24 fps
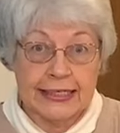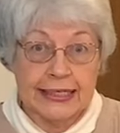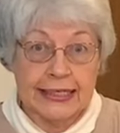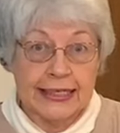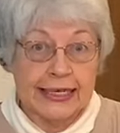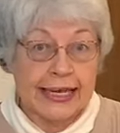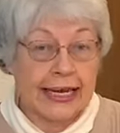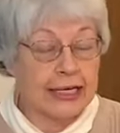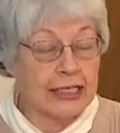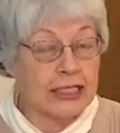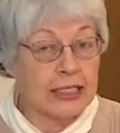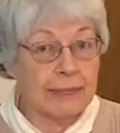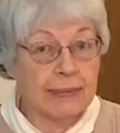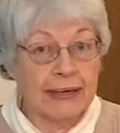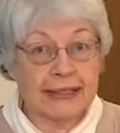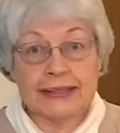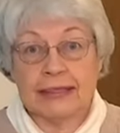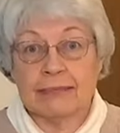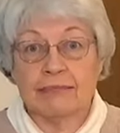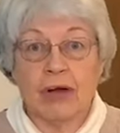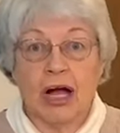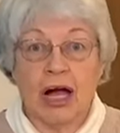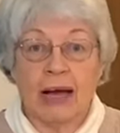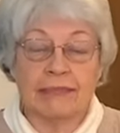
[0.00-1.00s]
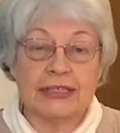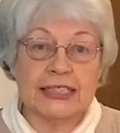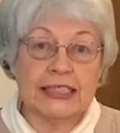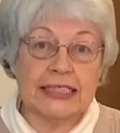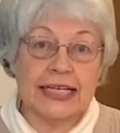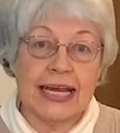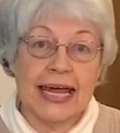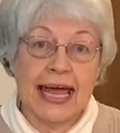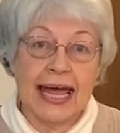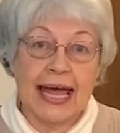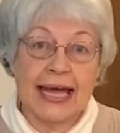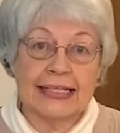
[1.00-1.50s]
cares about the mom and
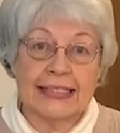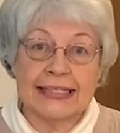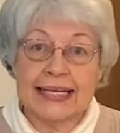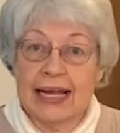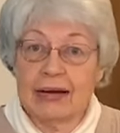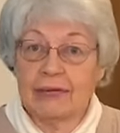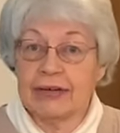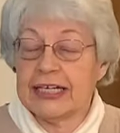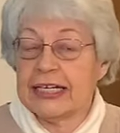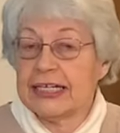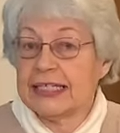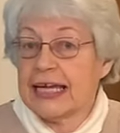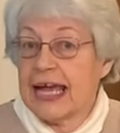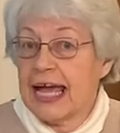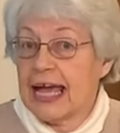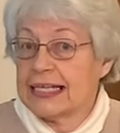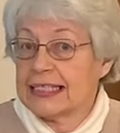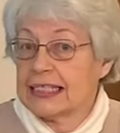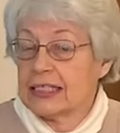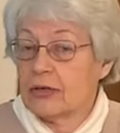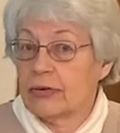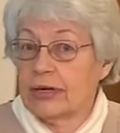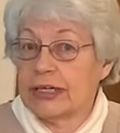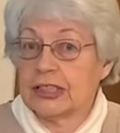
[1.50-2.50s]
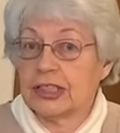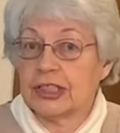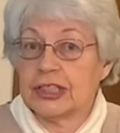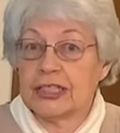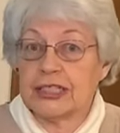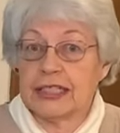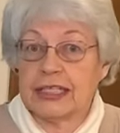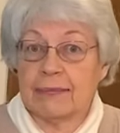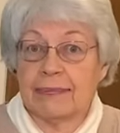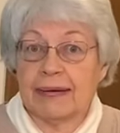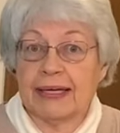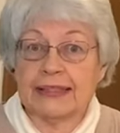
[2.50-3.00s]
dad, now we need to ask
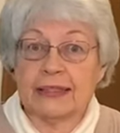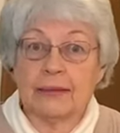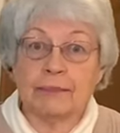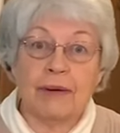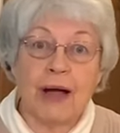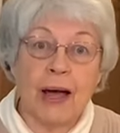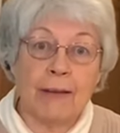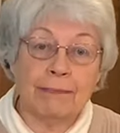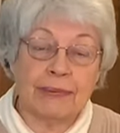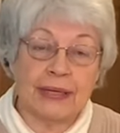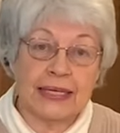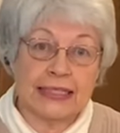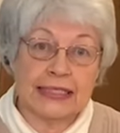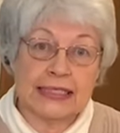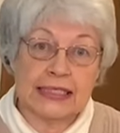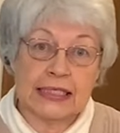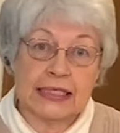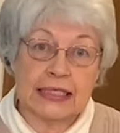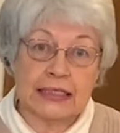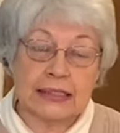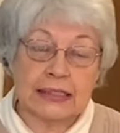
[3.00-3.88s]
questions about the puppies.